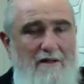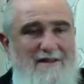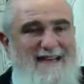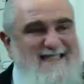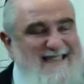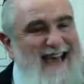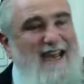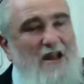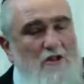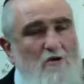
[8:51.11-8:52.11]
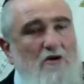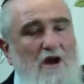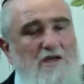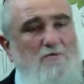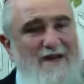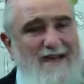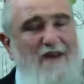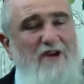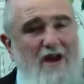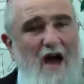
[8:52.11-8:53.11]
The second luchos were
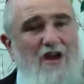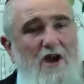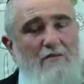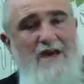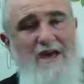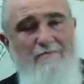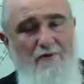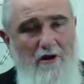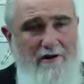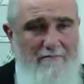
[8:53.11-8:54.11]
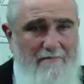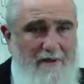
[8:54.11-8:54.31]
given on Yom Kippurim.